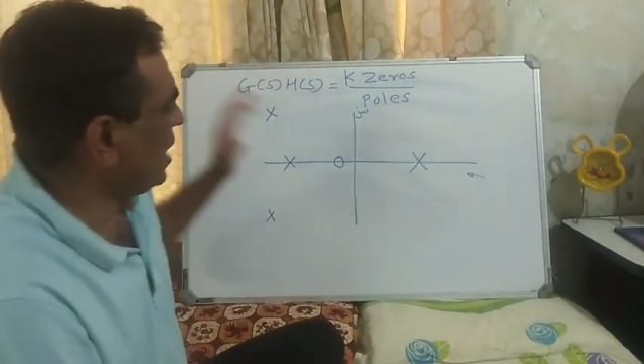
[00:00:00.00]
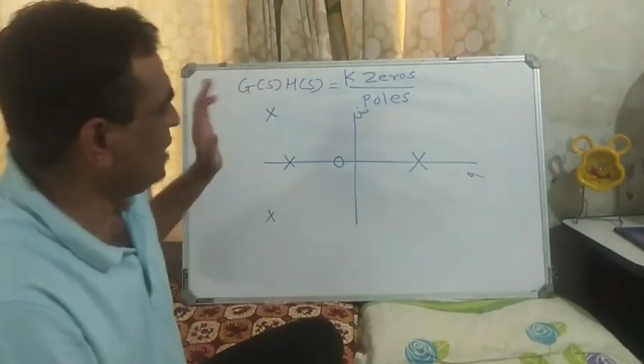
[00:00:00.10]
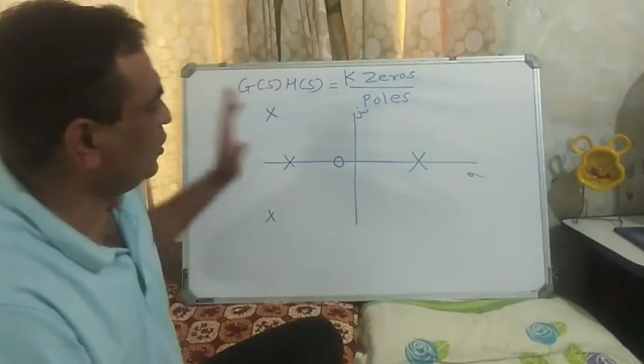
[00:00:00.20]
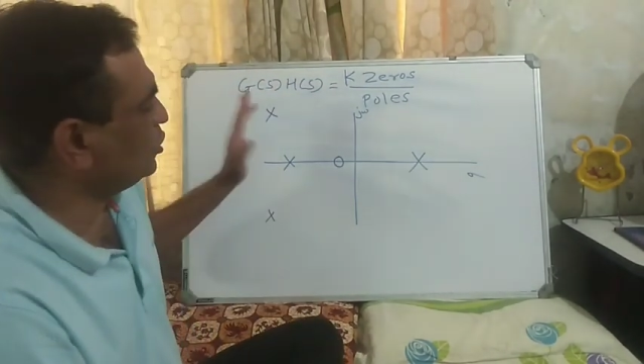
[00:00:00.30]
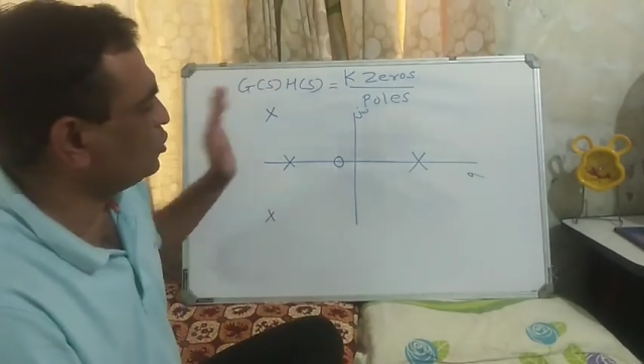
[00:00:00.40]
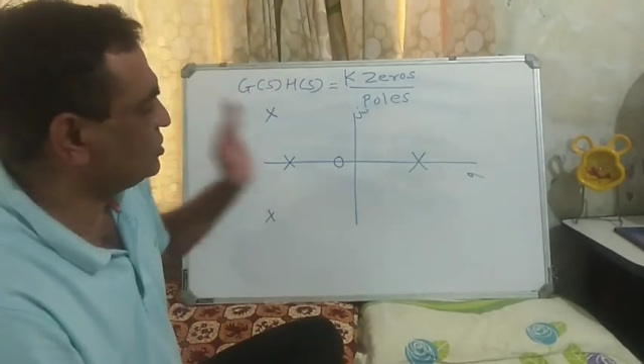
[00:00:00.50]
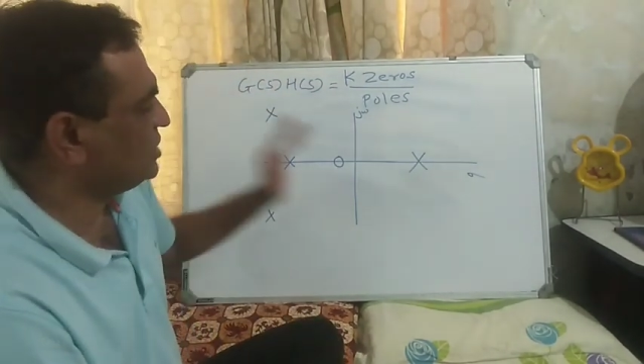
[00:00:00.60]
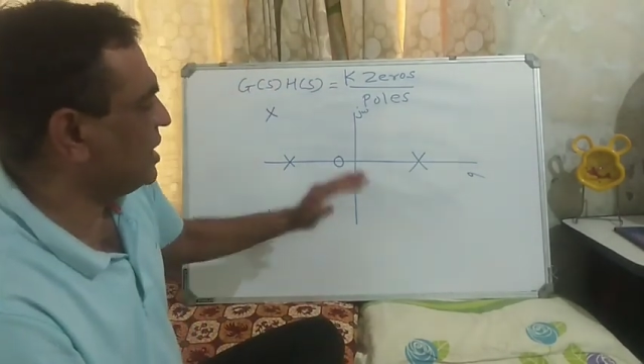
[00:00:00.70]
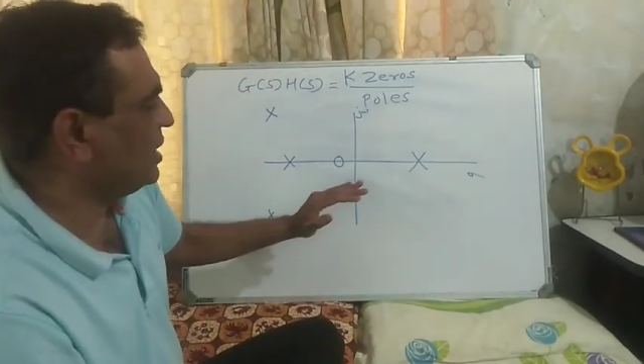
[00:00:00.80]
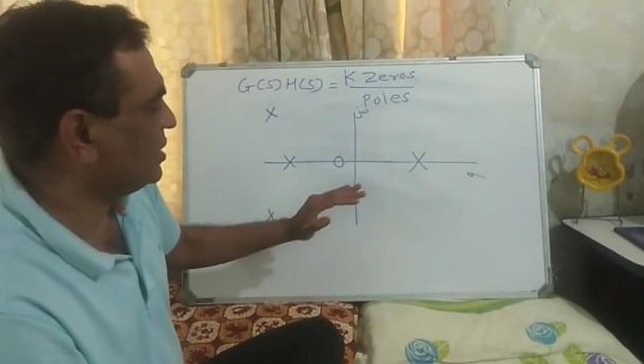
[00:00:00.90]
I want to
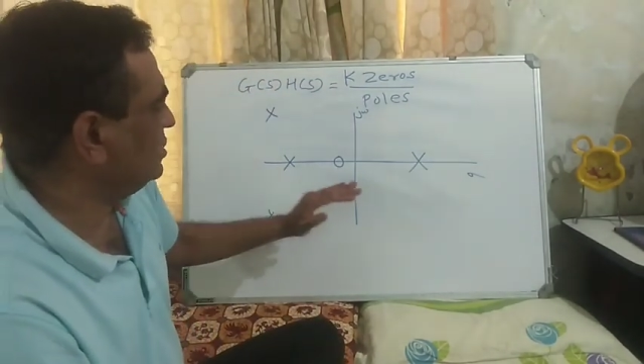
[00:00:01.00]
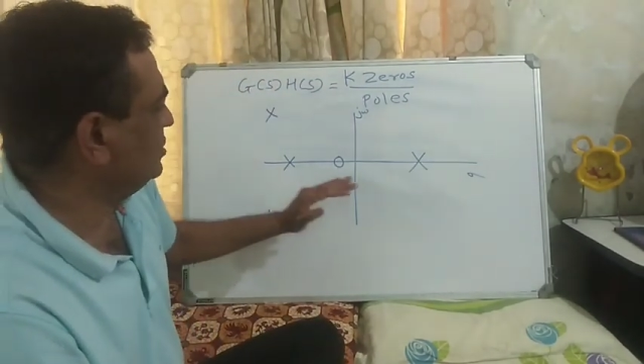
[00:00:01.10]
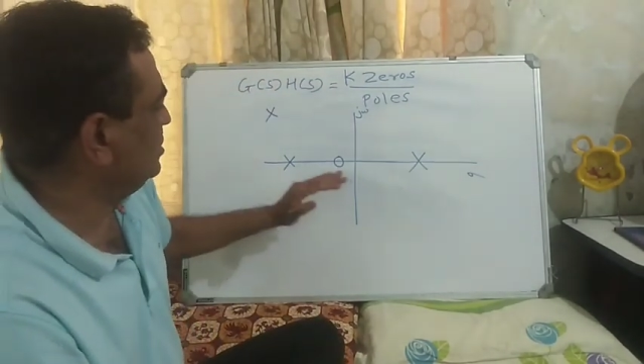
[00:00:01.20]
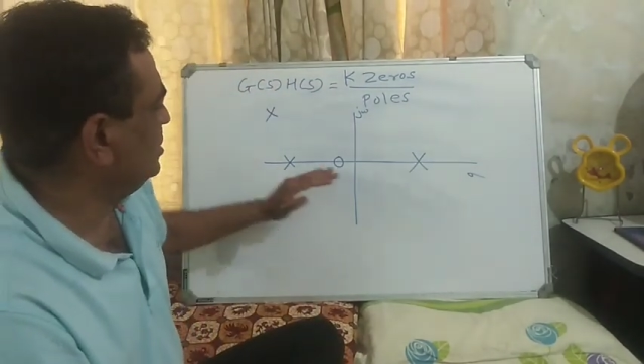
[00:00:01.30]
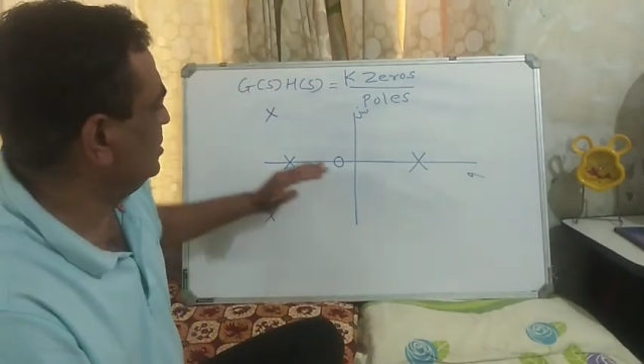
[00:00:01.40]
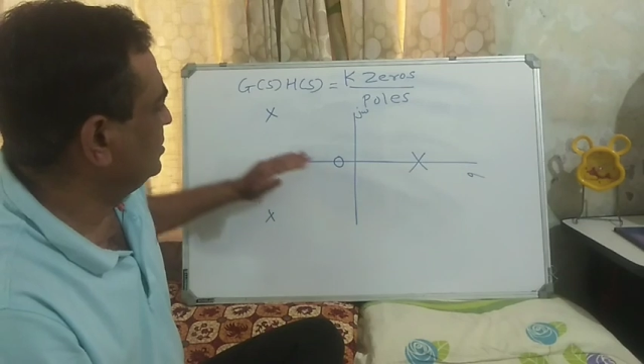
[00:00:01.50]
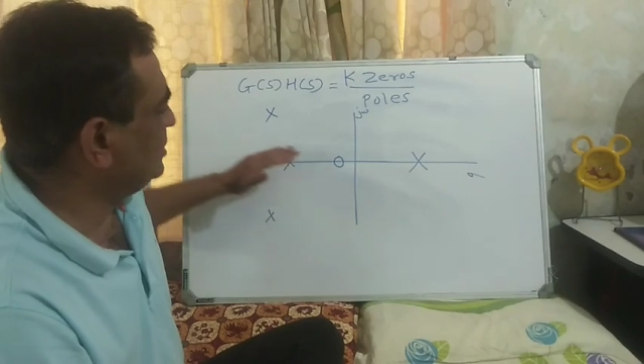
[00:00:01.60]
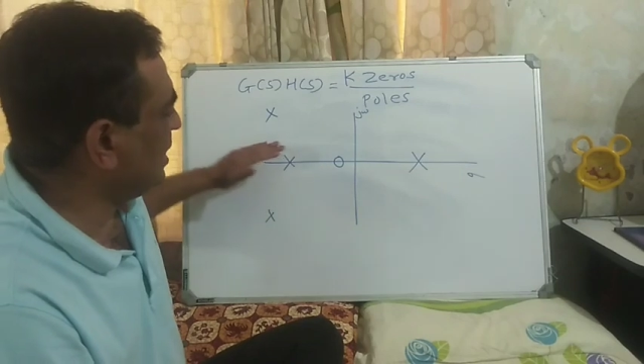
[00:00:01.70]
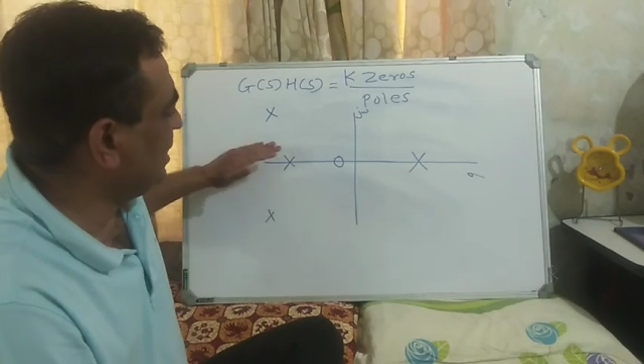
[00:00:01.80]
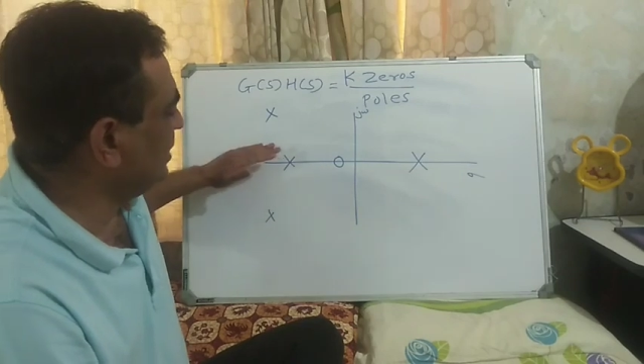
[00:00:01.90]
check
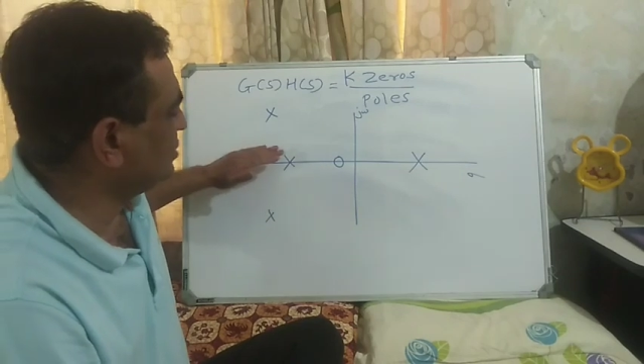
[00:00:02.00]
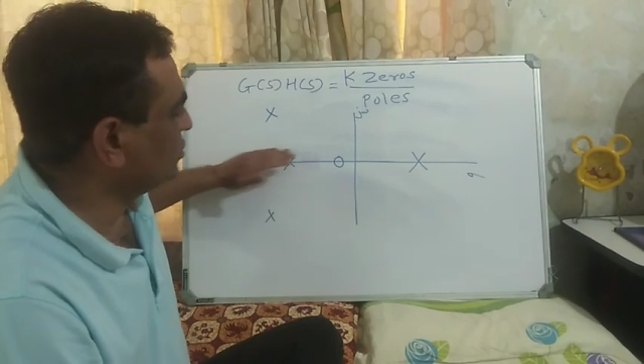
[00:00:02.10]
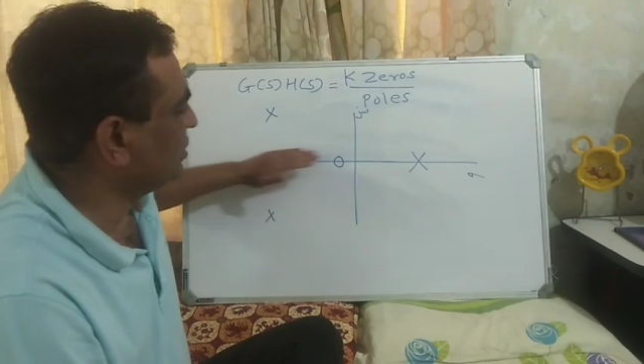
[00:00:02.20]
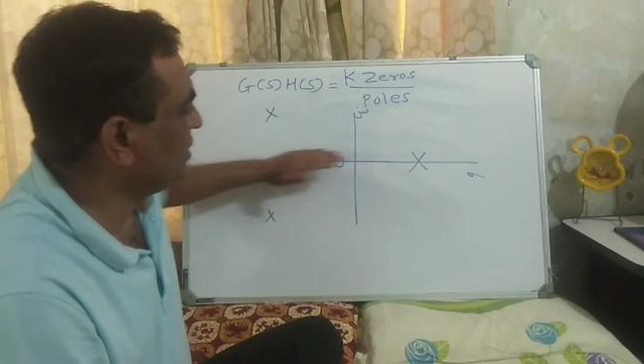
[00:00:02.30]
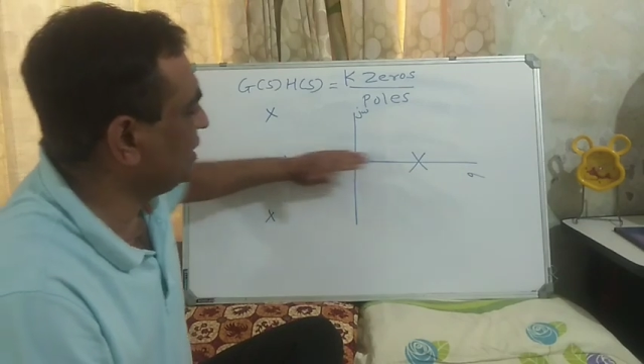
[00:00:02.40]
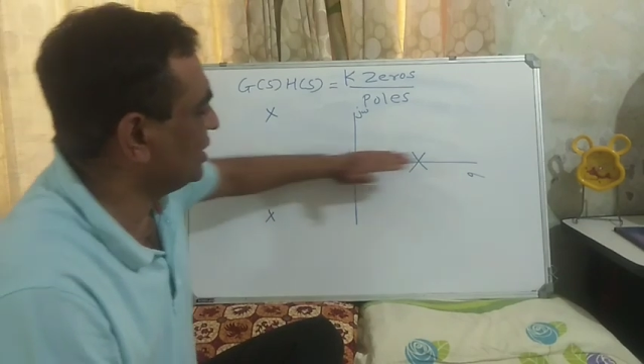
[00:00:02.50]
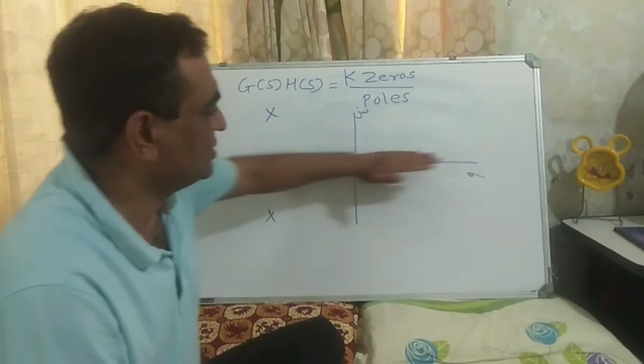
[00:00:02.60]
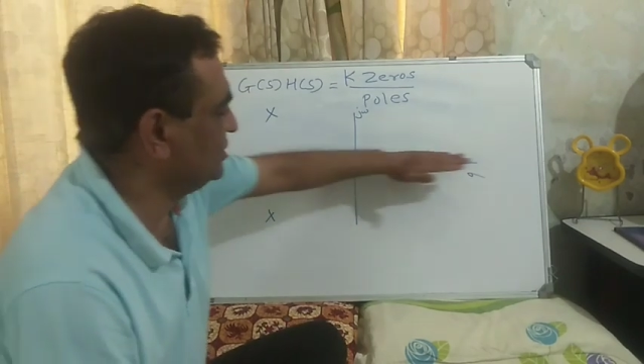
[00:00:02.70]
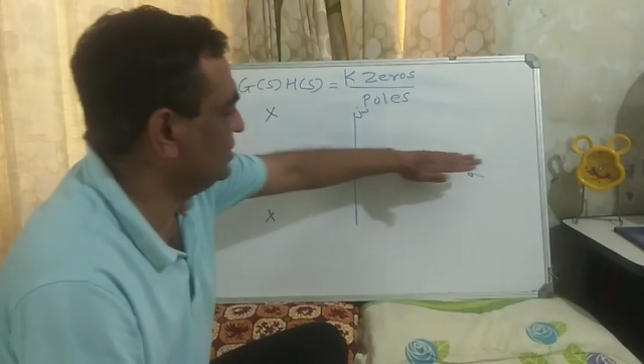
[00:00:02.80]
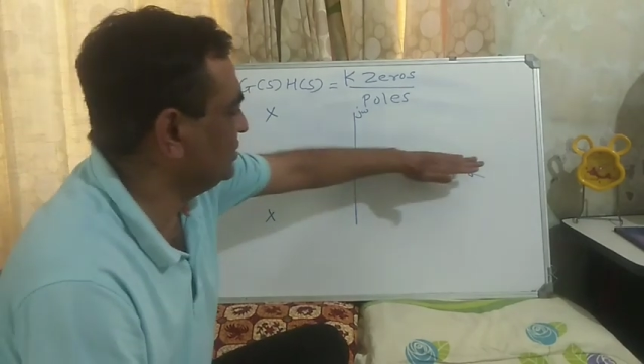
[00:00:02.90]
that on the real
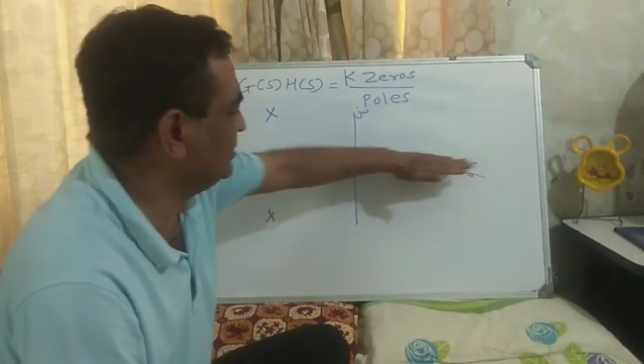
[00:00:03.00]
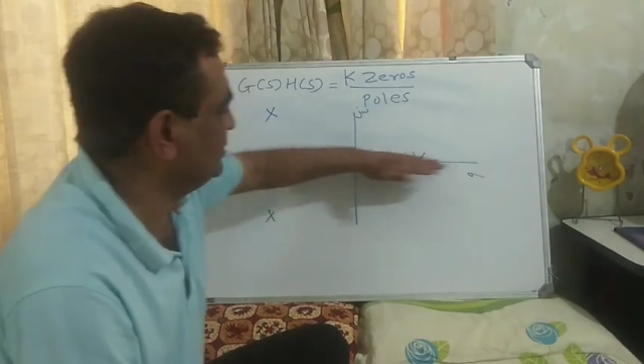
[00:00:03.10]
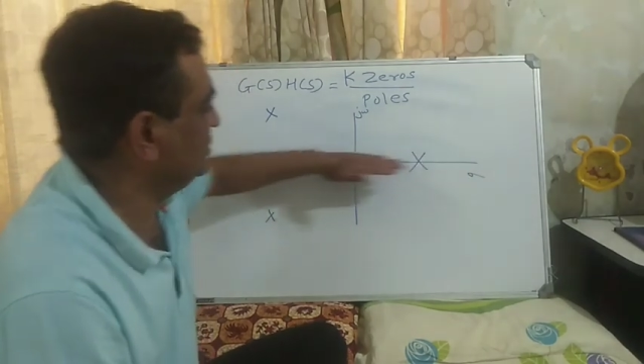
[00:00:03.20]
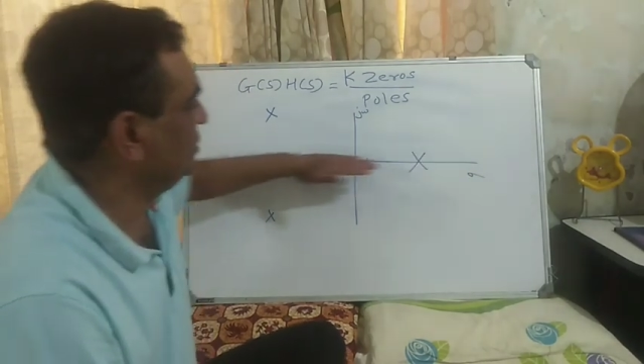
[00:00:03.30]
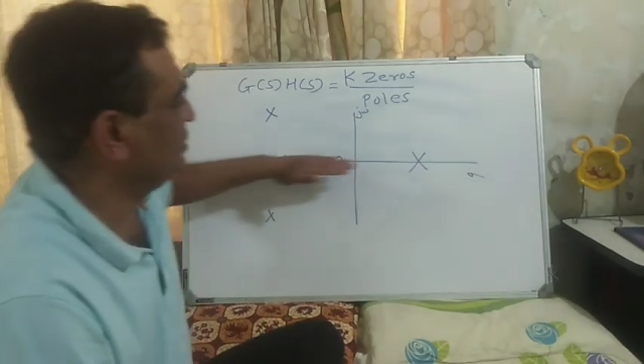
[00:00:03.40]
axis,